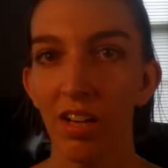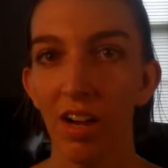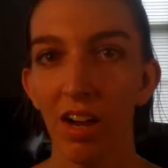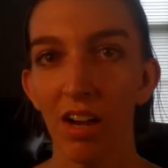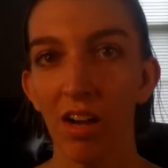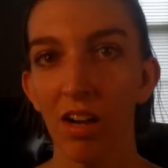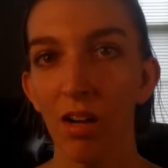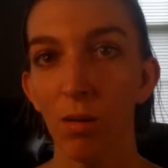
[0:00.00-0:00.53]

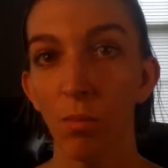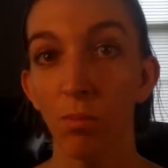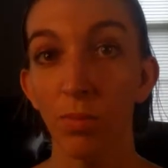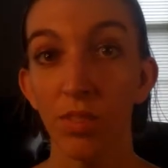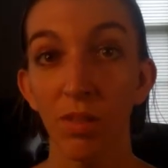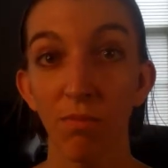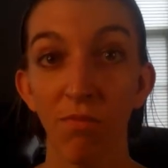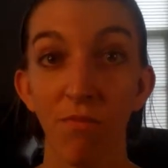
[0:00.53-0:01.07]

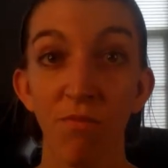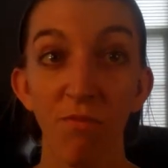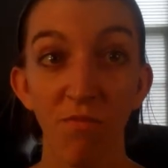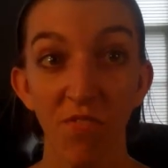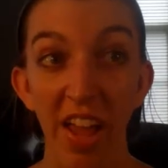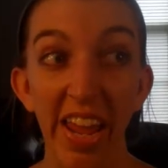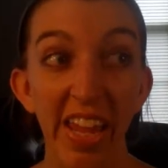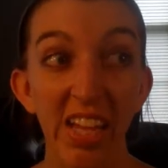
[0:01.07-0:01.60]
Some
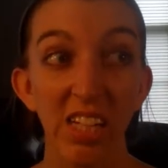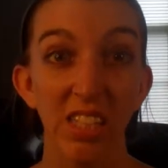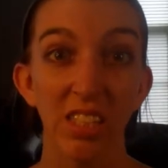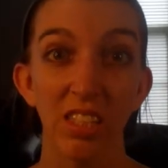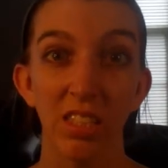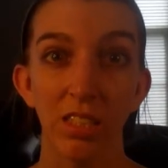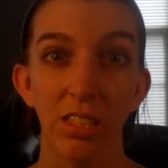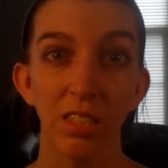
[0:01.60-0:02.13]

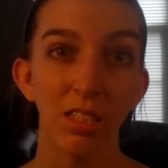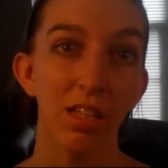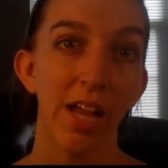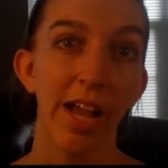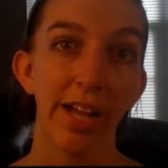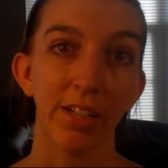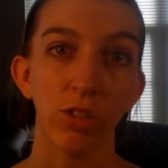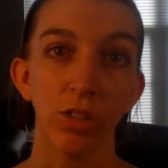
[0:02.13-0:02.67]
fans
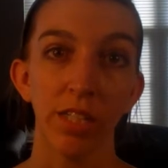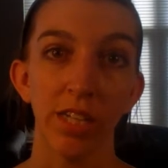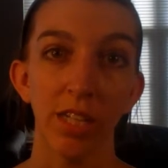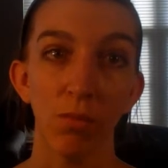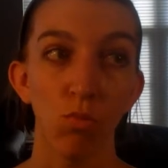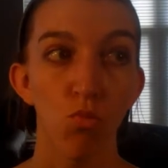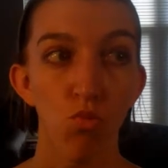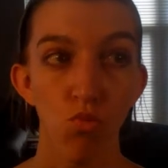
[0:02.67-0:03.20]

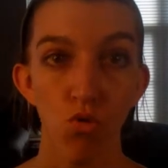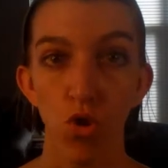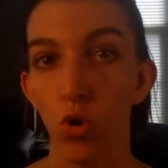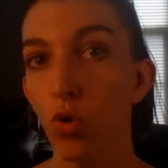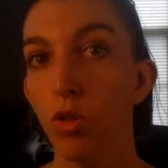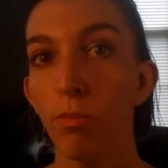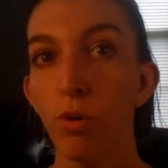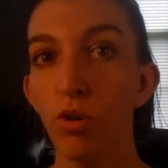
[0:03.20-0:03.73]
actually knew
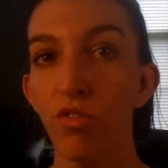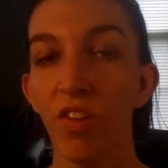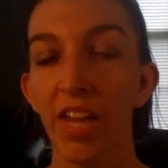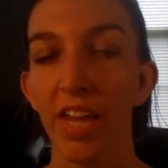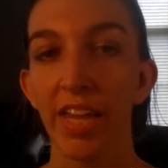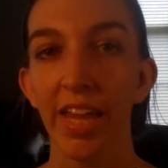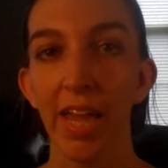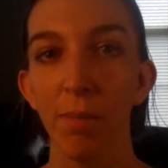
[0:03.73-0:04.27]
the movie
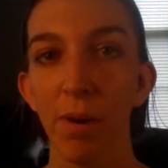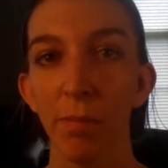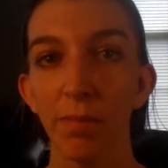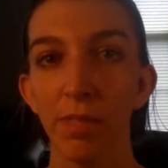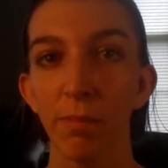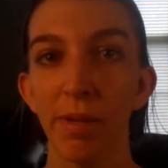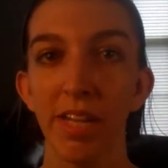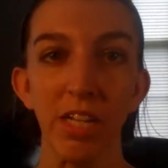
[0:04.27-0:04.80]
and came up
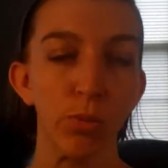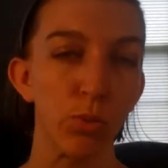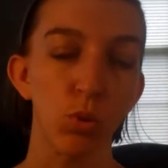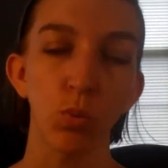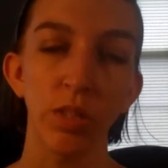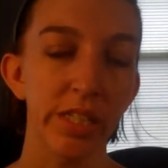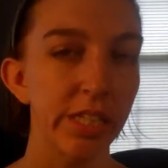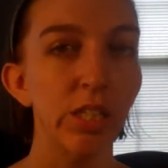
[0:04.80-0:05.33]
to me, and it was
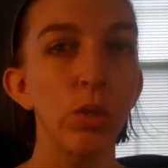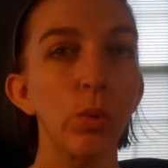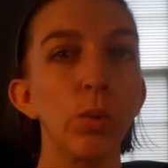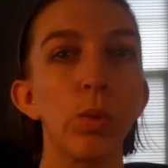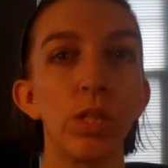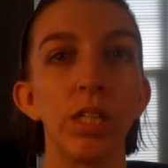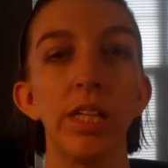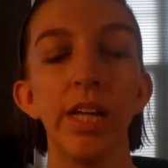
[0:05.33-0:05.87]
really
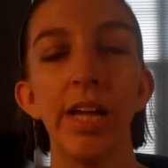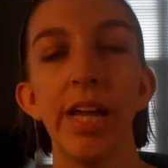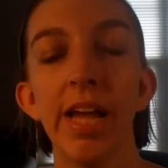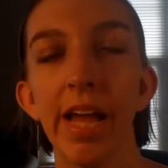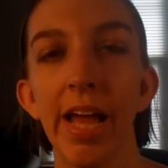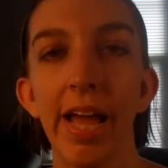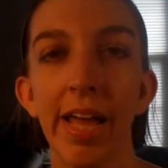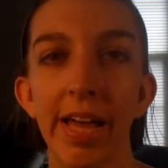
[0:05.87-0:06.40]
cool.
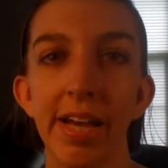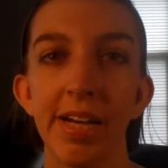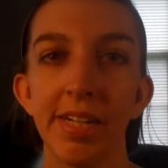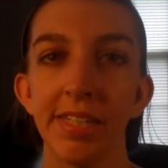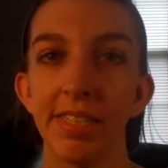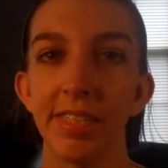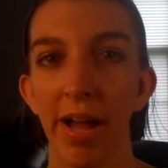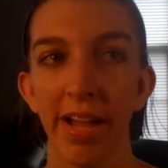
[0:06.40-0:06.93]

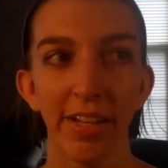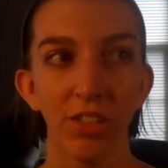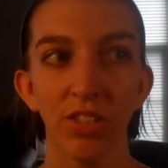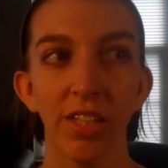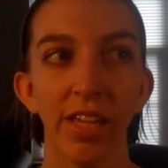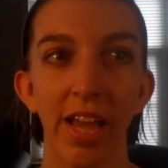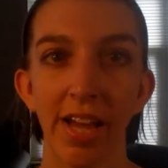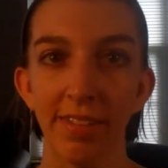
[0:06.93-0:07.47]
And I
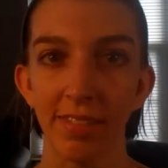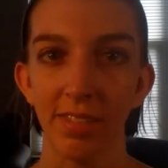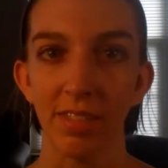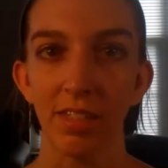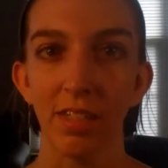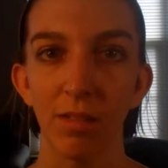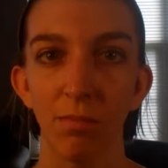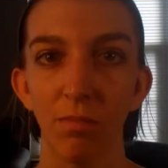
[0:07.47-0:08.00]
actually
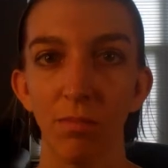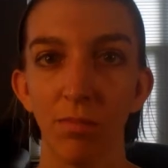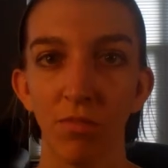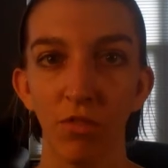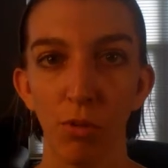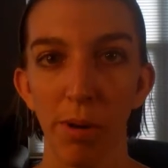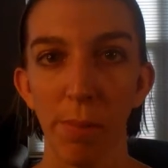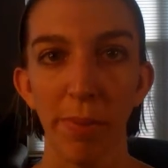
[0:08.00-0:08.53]
asked
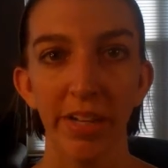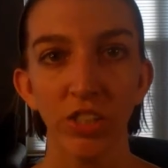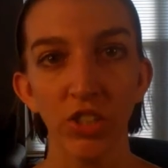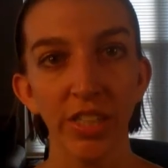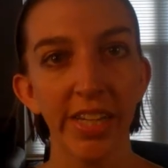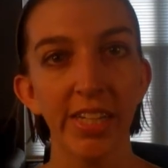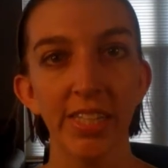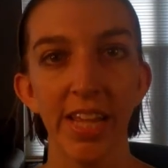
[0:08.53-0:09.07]
for my picture
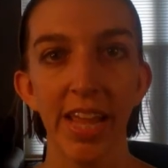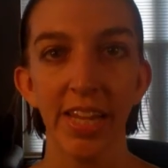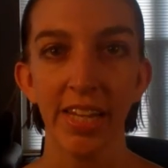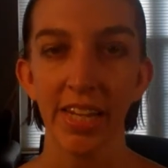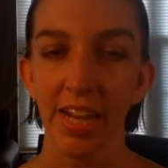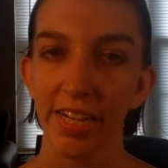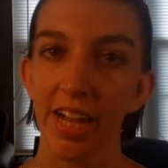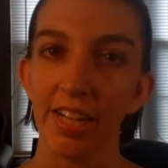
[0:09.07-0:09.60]
to get
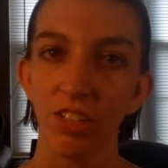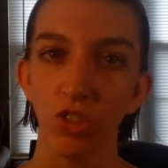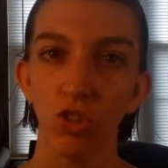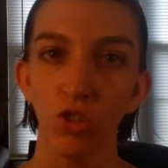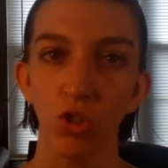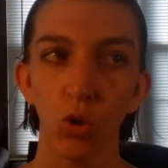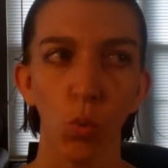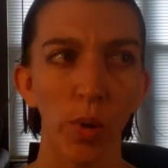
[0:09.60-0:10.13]
taken. I got
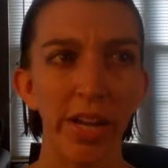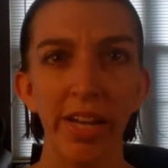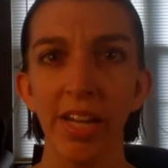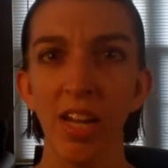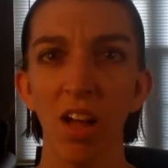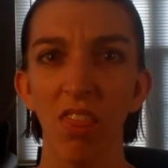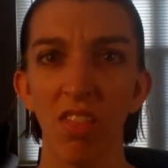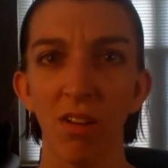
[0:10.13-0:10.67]
tweeted
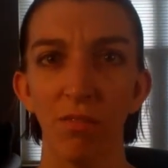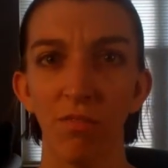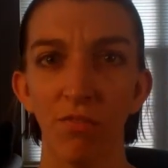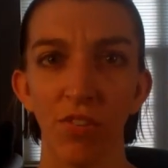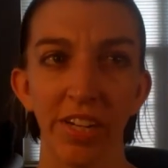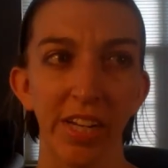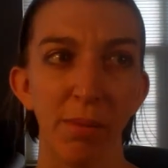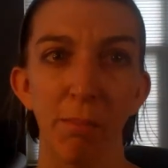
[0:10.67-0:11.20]
on the
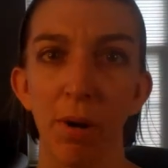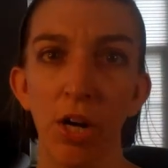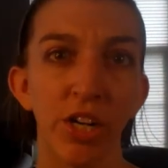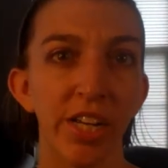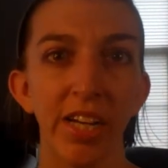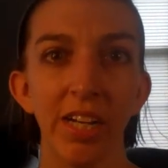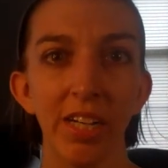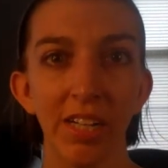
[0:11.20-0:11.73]
frickin'
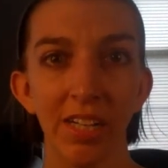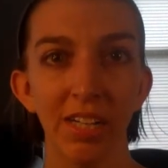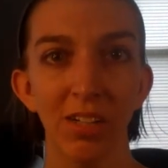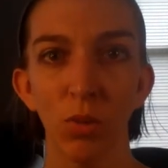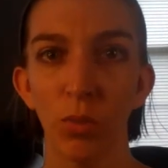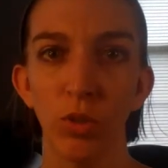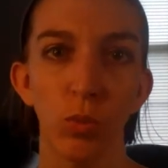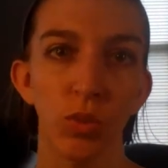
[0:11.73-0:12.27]
MARTA,
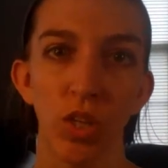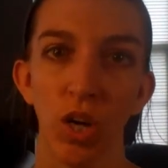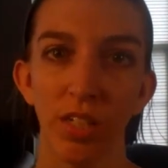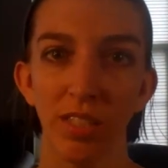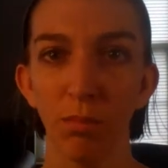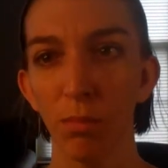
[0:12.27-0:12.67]
which was awesome.